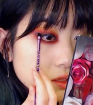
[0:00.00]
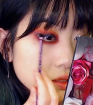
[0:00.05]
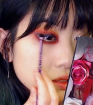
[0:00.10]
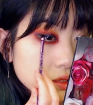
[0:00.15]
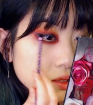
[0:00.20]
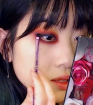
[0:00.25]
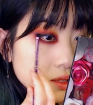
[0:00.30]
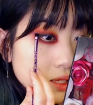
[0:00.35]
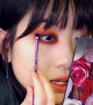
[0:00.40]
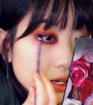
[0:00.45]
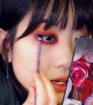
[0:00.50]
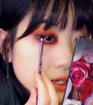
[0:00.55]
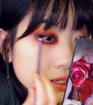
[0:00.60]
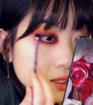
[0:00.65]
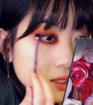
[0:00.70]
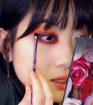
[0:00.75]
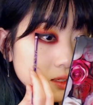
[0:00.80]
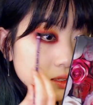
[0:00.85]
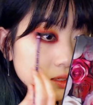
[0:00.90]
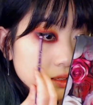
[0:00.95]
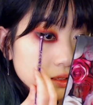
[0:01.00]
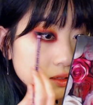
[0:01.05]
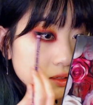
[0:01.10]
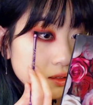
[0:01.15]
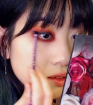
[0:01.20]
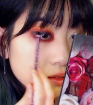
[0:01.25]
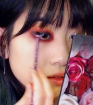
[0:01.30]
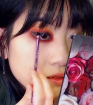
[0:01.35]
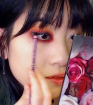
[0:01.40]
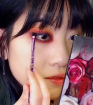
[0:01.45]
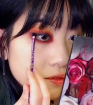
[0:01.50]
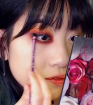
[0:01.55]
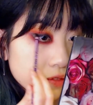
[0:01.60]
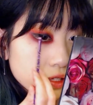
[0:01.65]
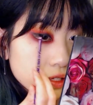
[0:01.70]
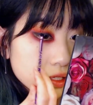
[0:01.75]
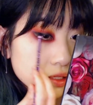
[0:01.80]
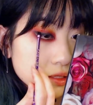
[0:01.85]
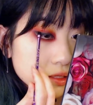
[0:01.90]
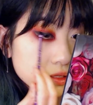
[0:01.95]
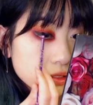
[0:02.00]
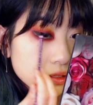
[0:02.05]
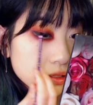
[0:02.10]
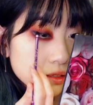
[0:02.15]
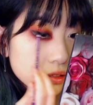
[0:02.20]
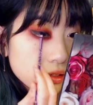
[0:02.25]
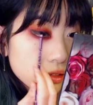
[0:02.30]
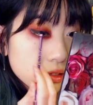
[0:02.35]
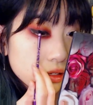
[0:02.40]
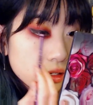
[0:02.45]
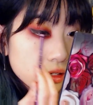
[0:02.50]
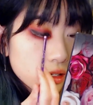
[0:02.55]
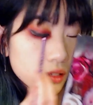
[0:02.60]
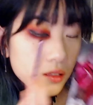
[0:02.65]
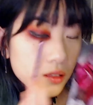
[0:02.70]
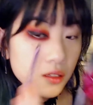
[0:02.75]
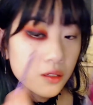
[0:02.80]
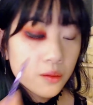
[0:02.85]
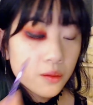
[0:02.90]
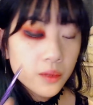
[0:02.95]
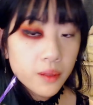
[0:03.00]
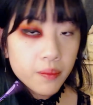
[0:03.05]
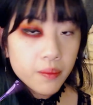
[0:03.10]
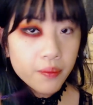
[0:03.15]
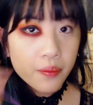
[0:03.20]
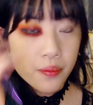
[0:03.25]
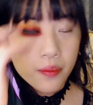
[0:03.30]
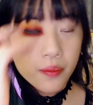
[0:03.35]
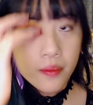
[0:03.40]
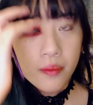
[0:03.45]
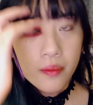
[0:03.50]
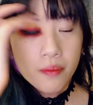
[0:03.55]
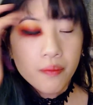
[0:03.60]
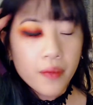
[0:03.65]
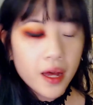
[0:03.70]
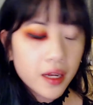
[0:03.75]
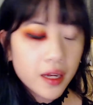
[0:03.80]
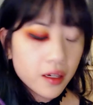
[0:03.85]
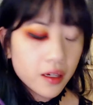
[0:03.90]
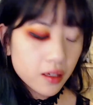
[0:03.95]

line fits a little bit better.